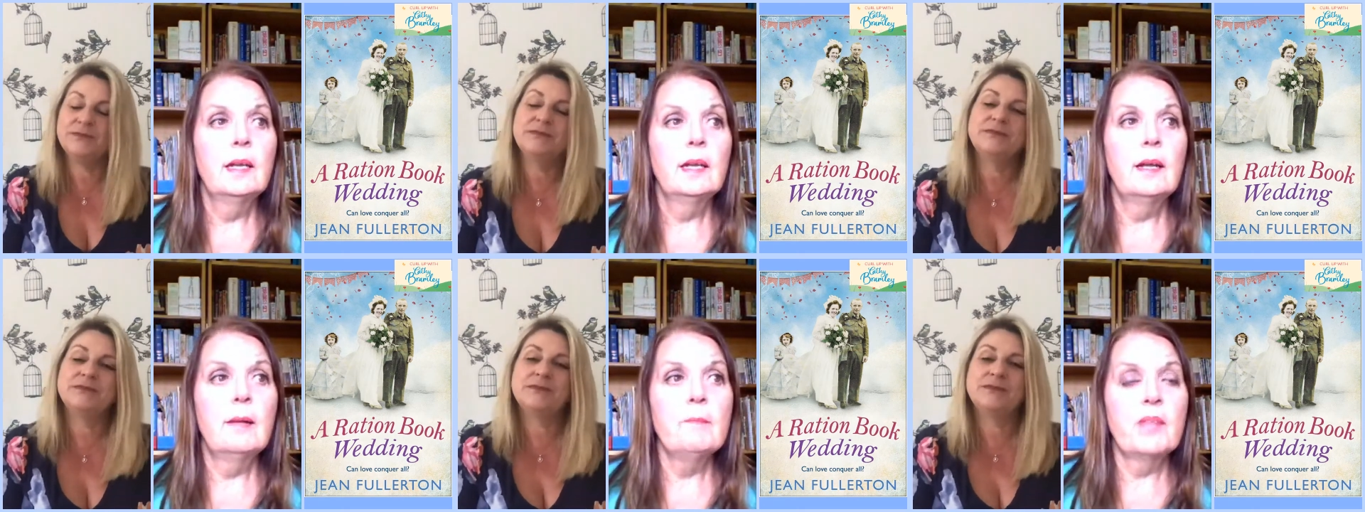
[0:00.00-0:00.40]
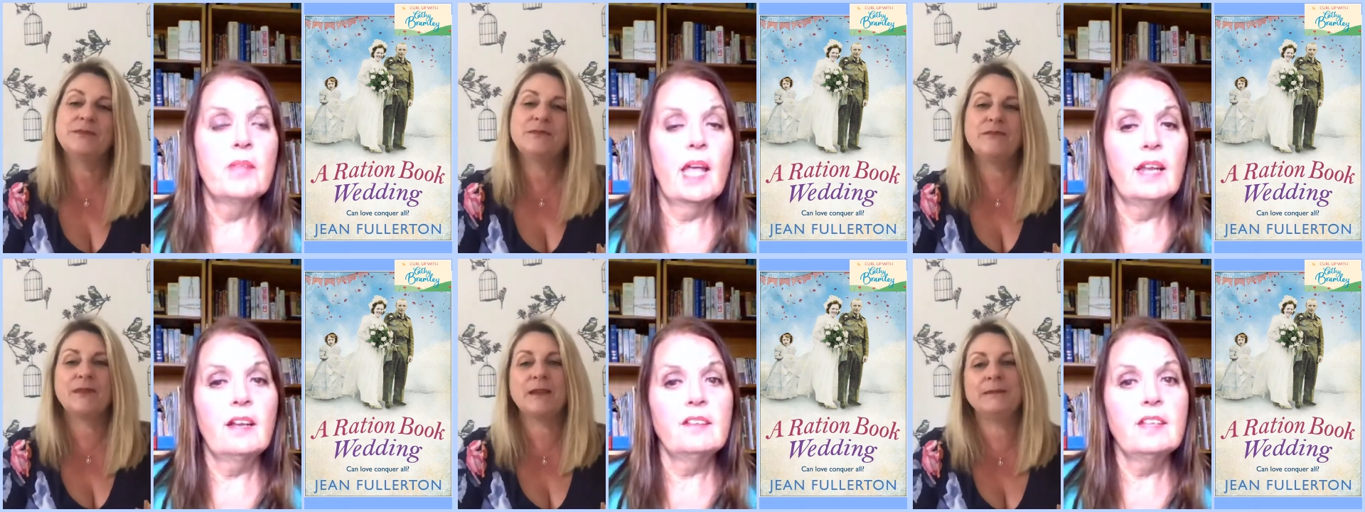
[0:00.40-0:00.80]
Speaker 1: Um,
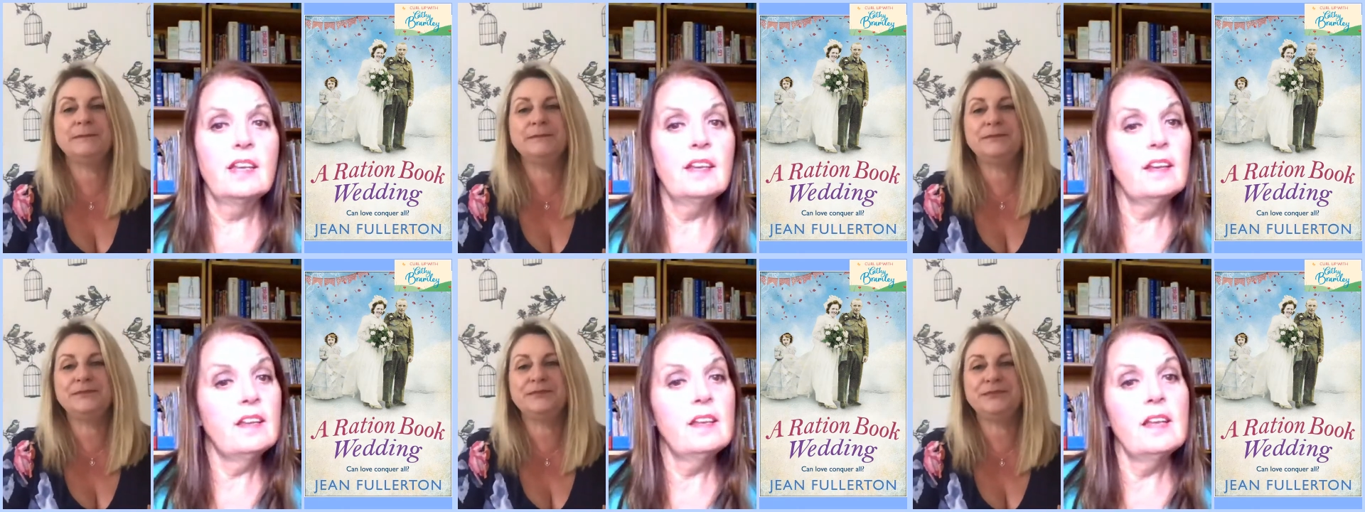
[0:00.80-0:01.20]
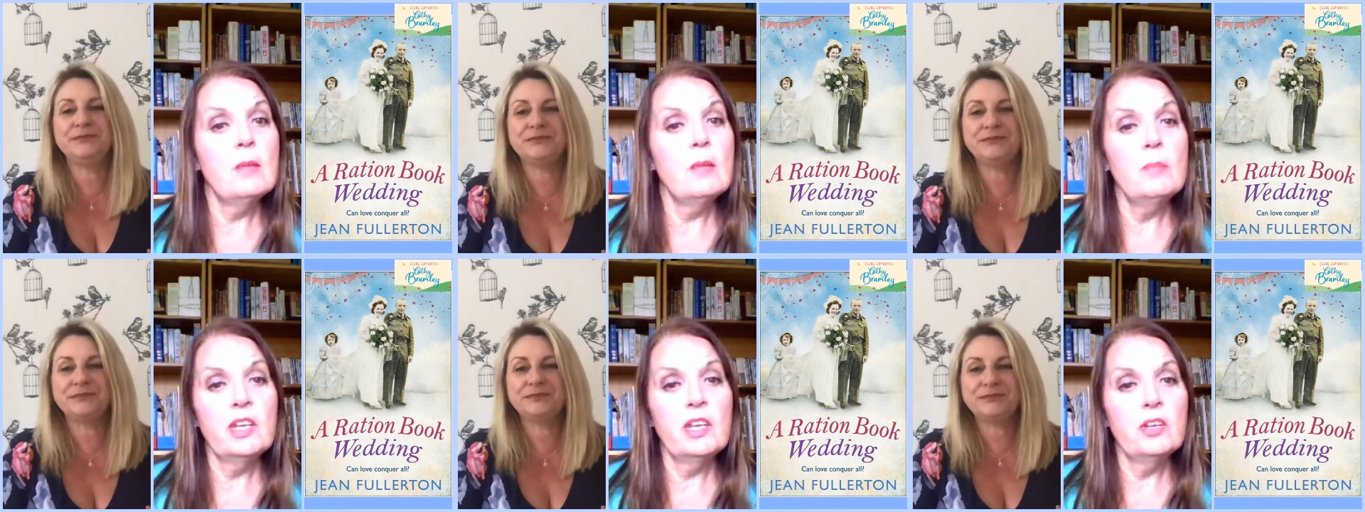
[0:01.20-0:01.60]
and I said it,
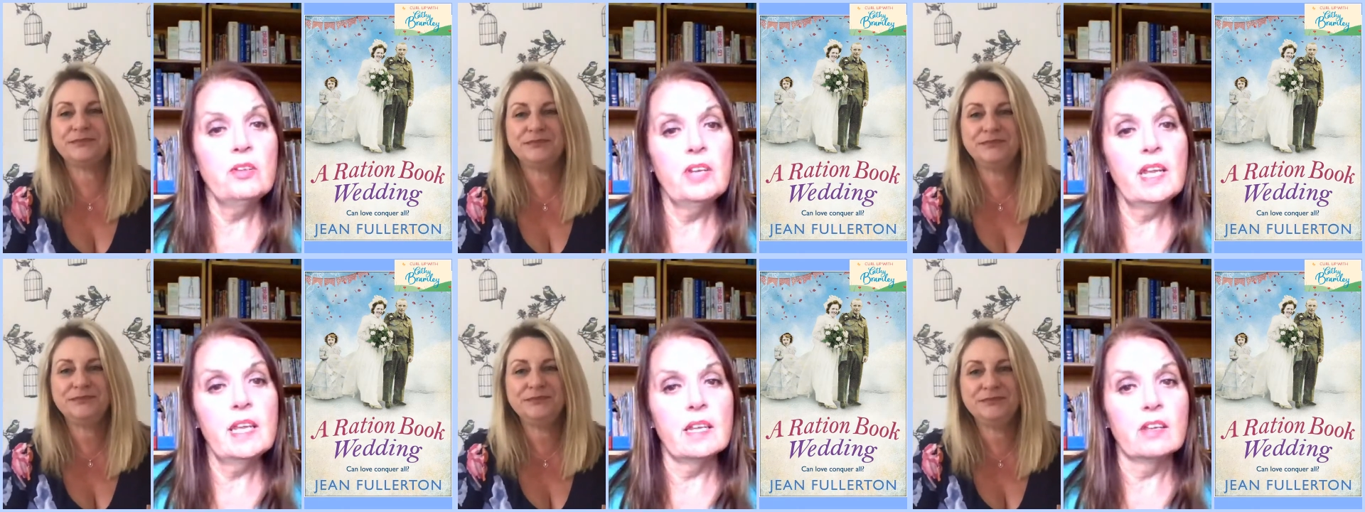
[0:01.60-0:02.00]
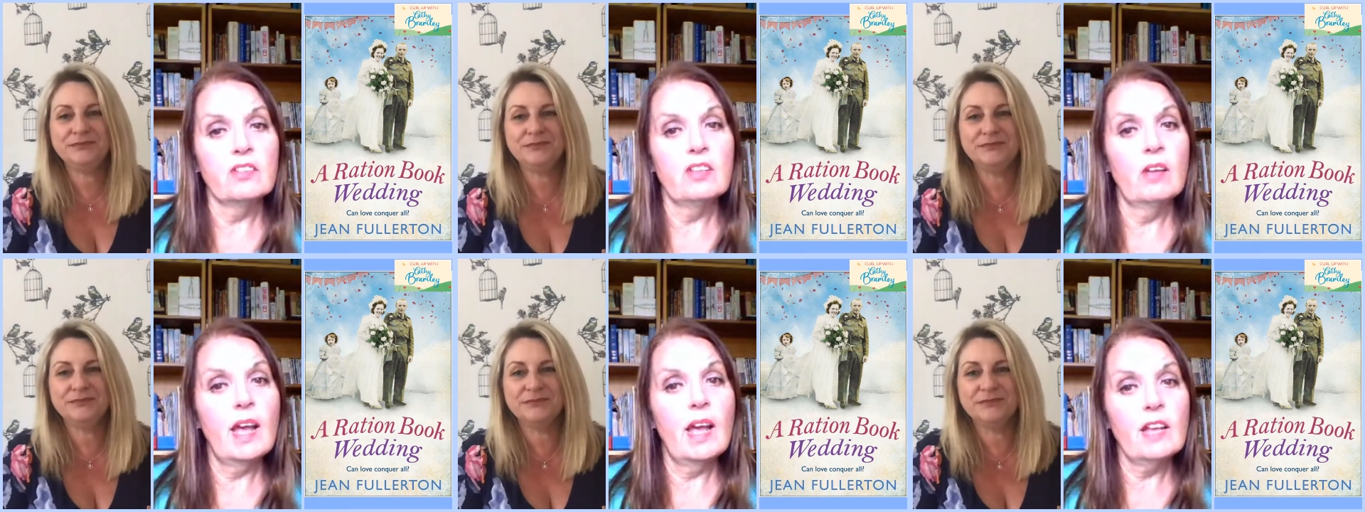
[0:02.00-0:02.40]
will be unique.
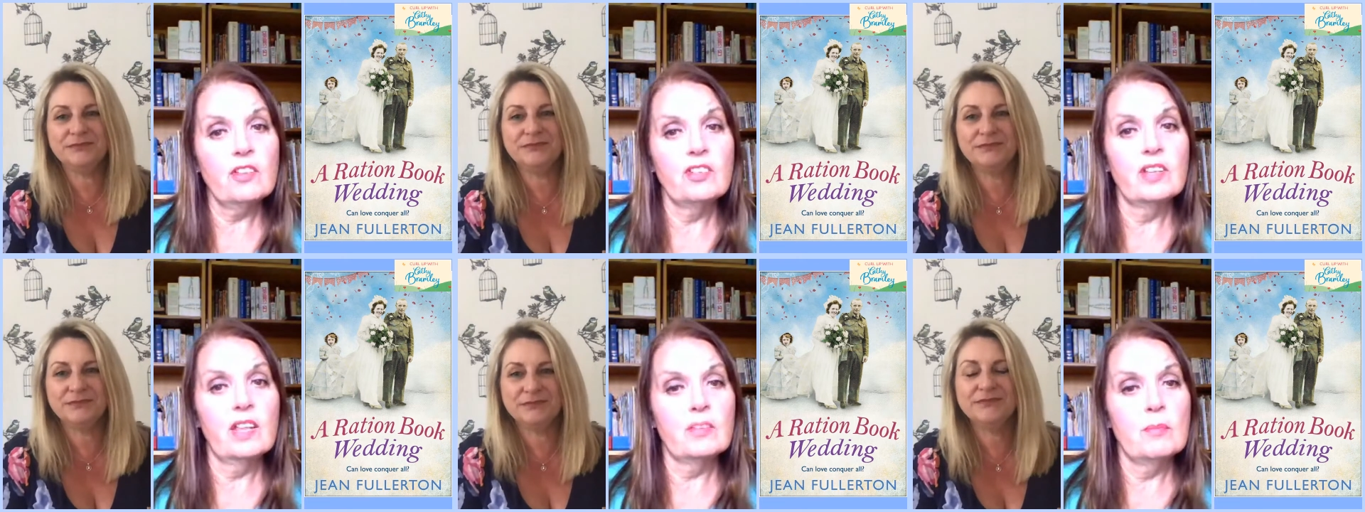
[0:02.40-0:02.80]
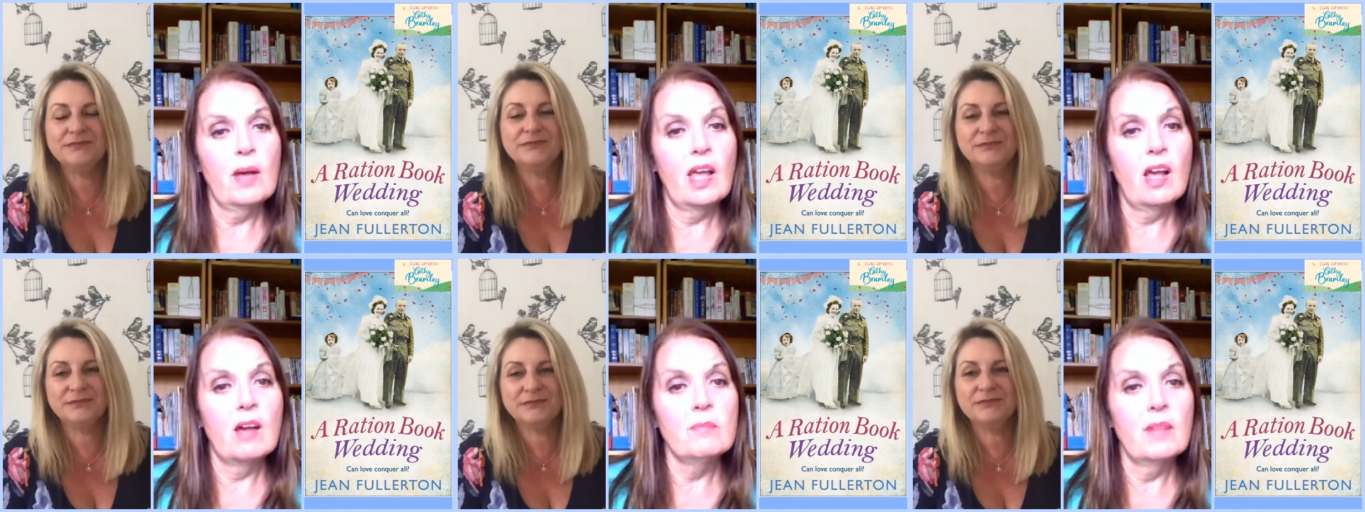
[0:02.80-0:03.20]
So actually, that's
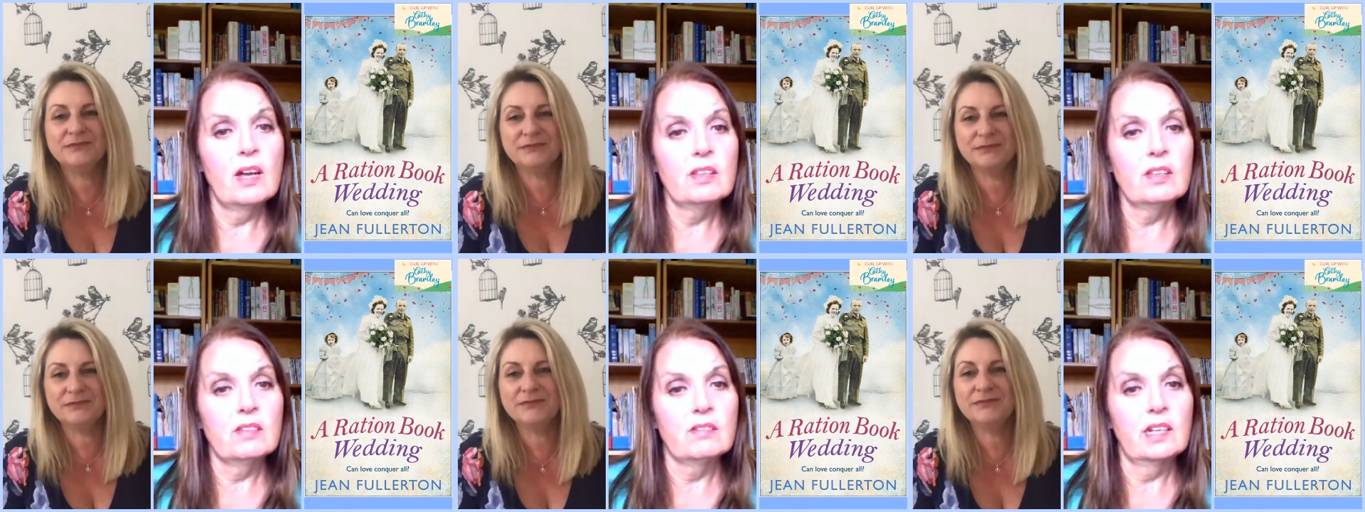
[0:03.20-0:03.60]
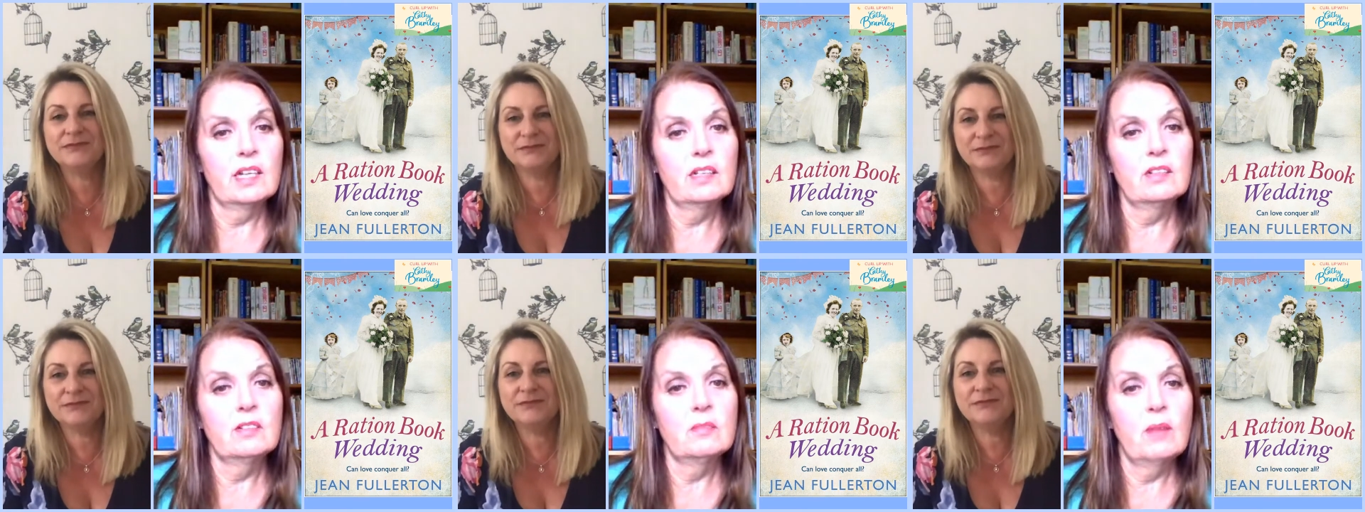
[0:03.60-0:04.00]
my aunt Martha and
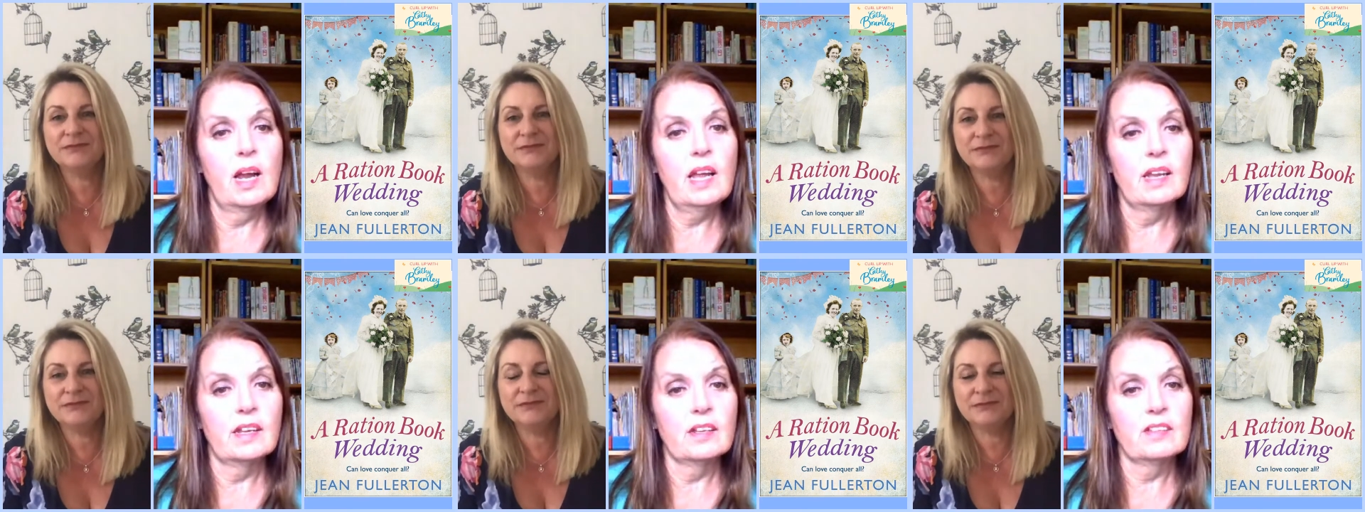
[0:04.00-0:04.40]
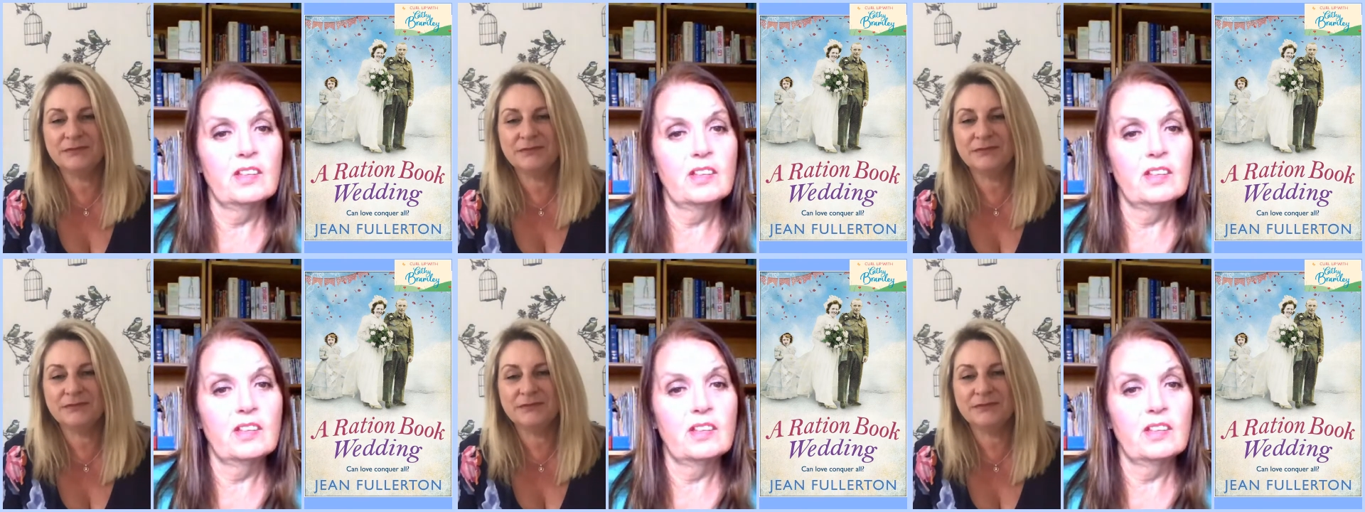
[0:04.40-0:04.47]
Uncle Mike.